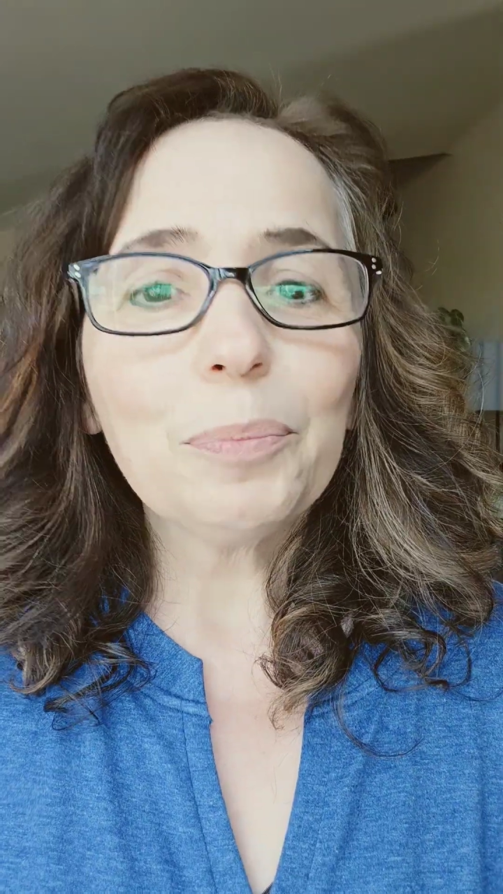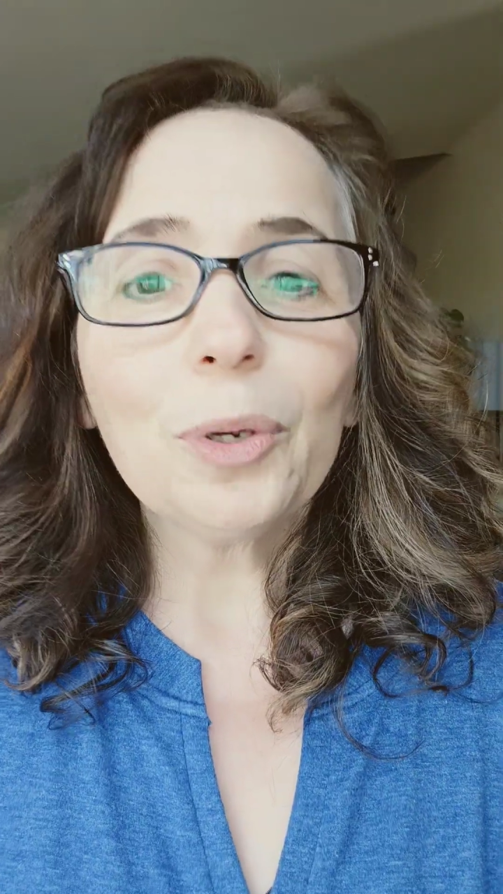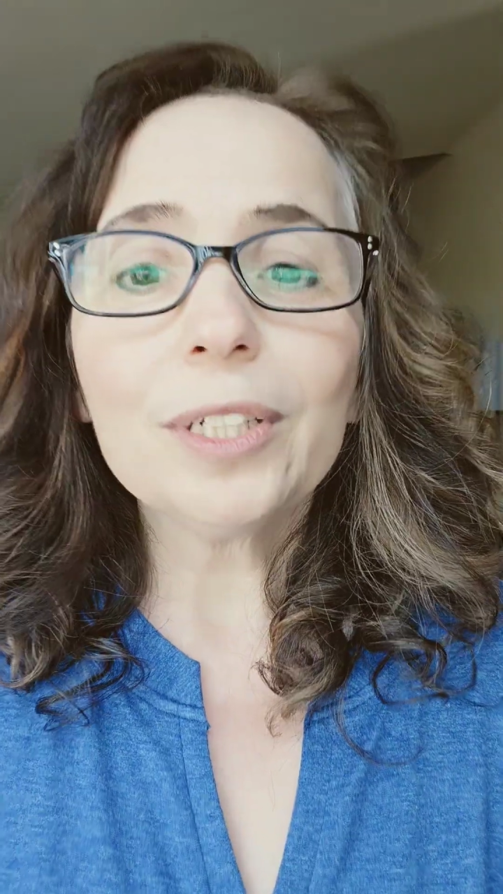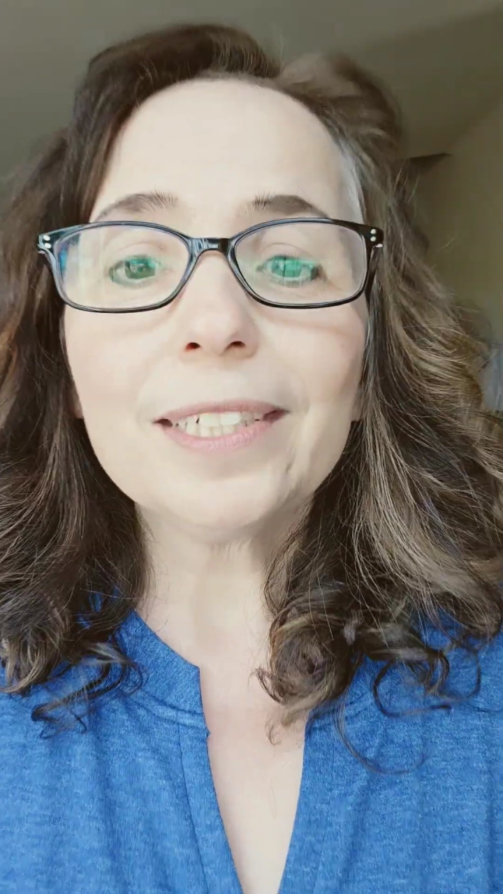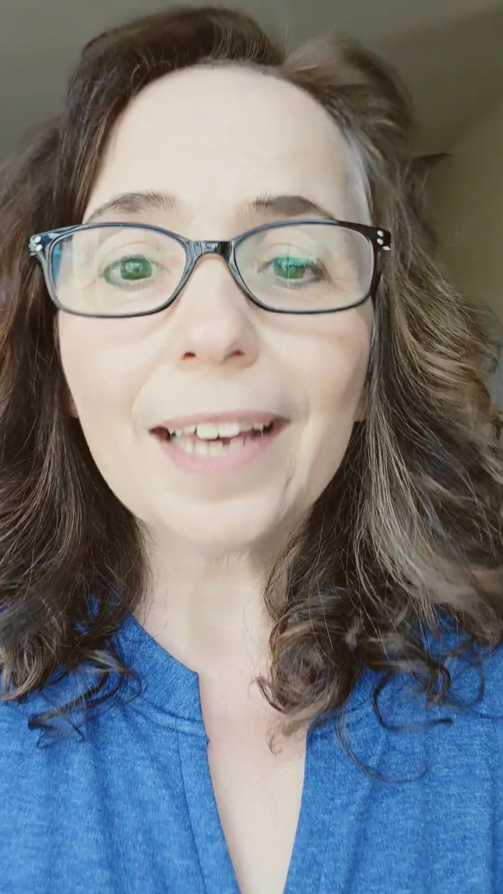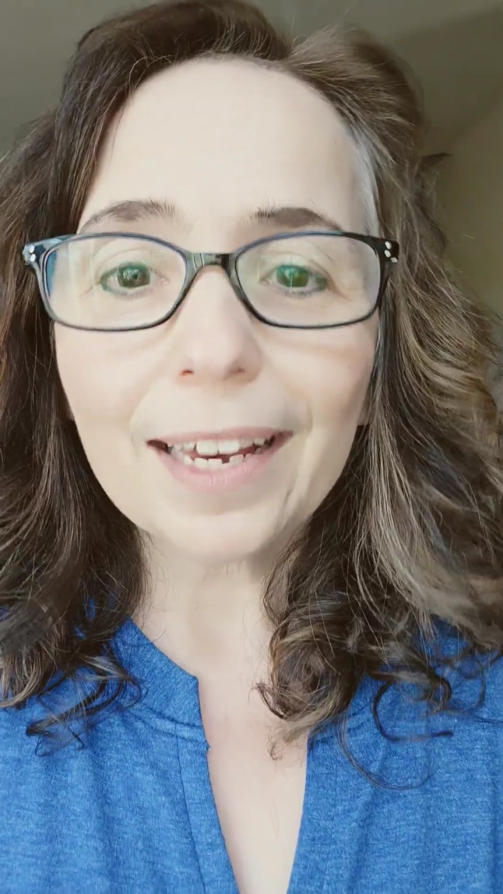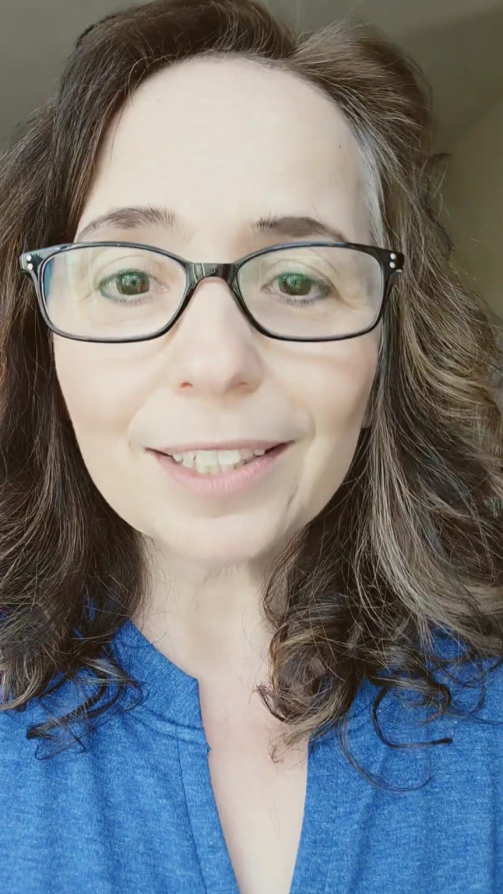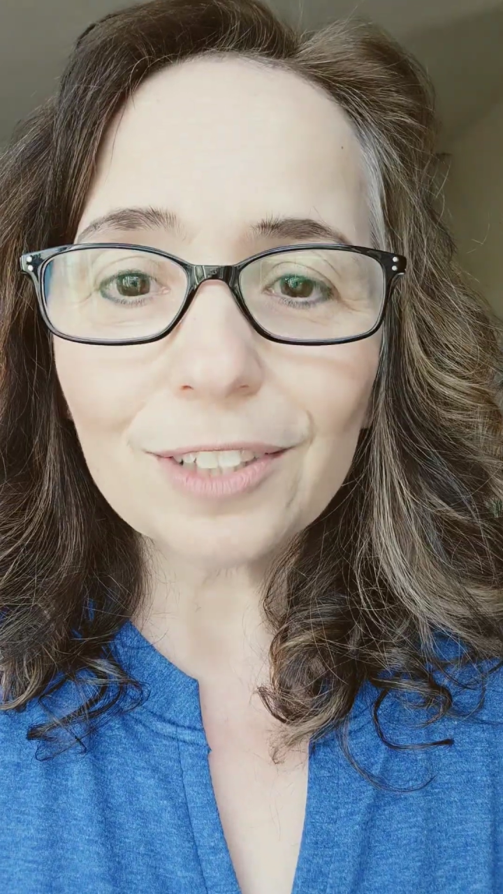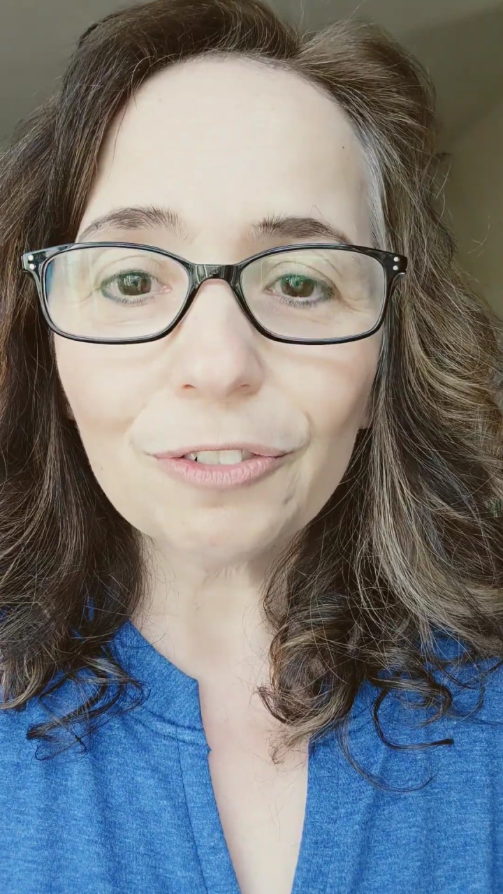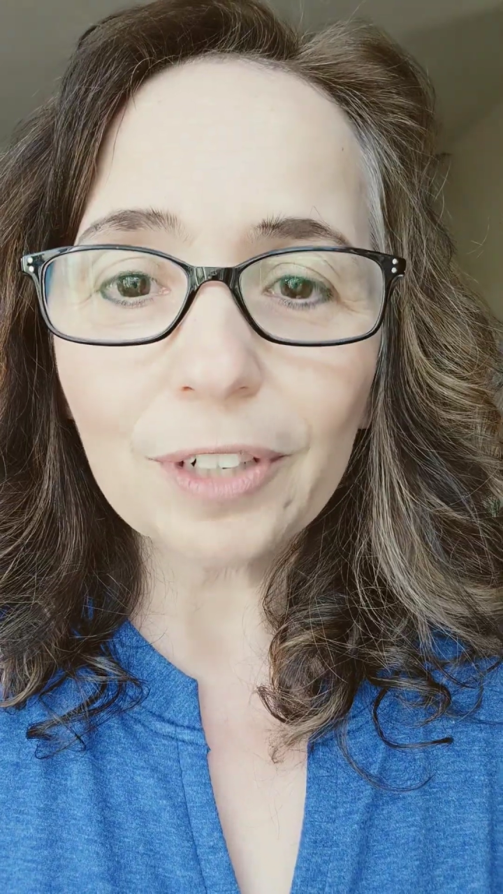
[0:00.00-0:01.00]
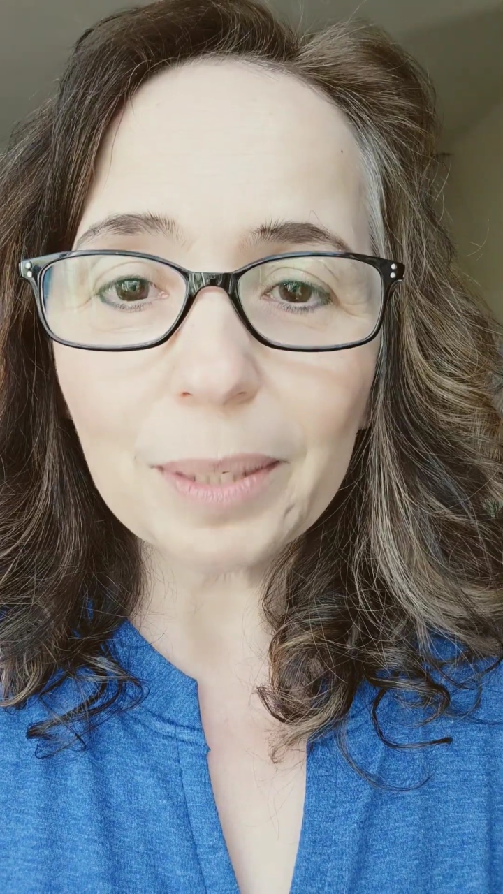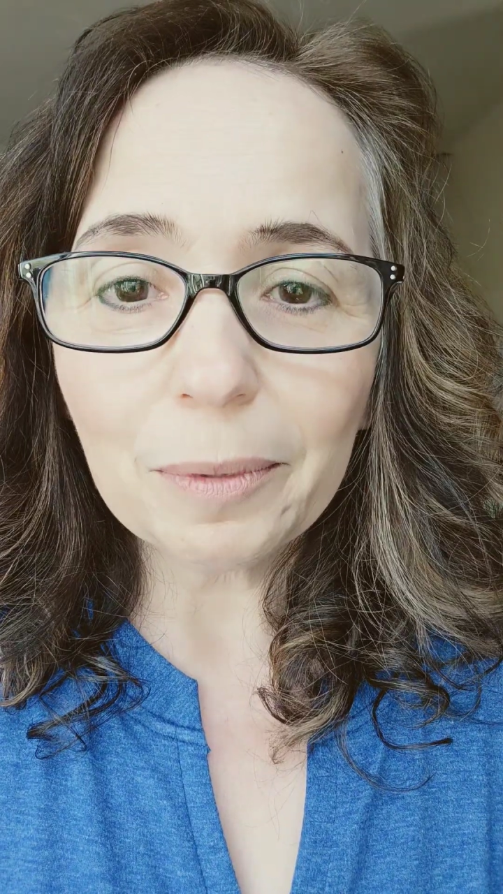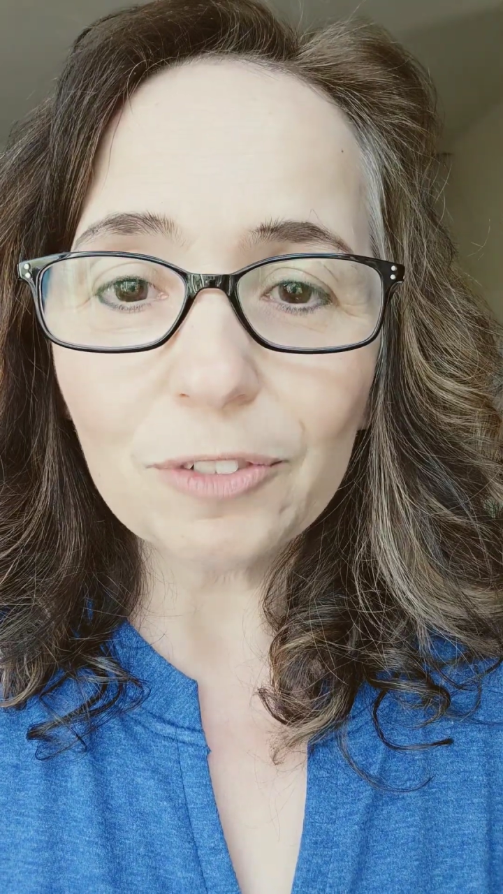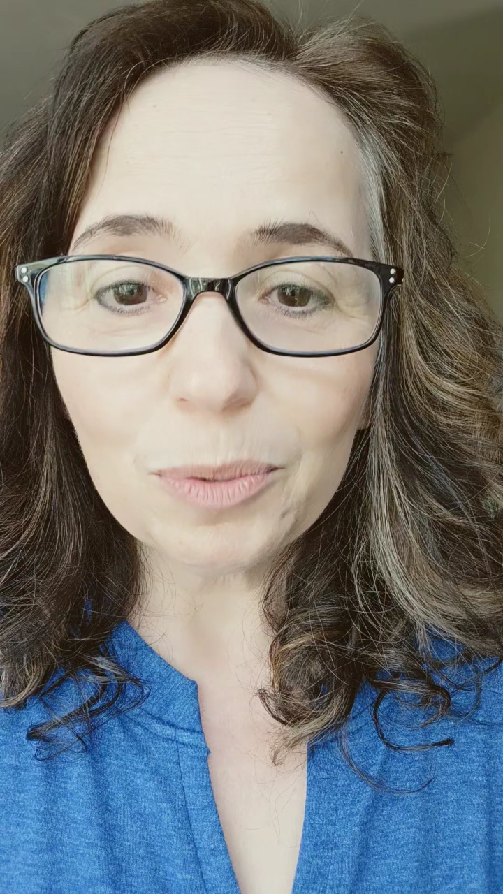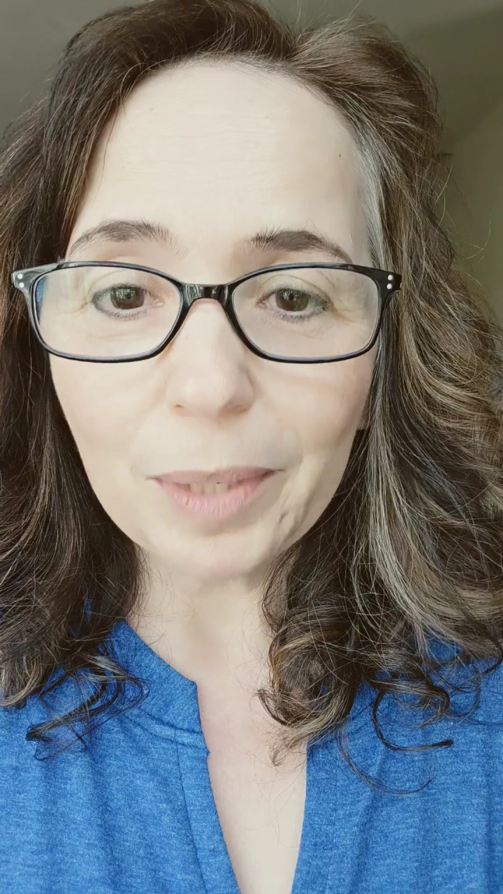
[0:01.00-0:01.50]
protects freedom
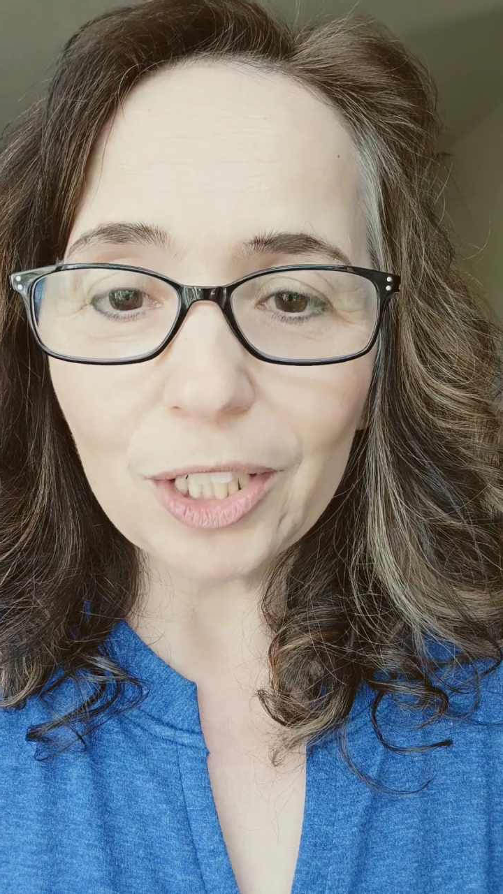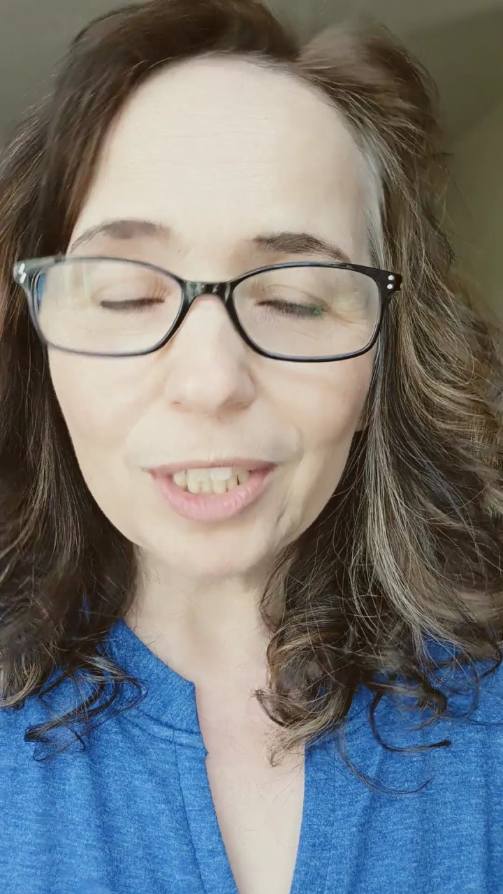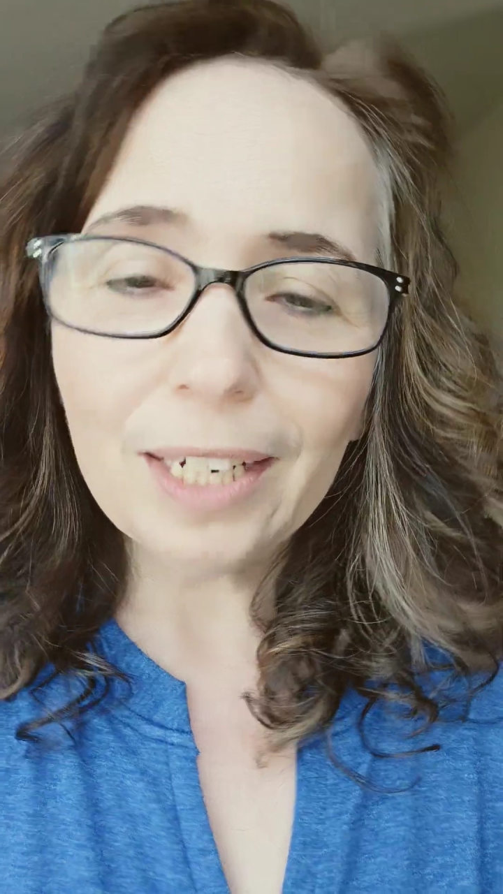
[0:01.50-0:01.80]
of speech.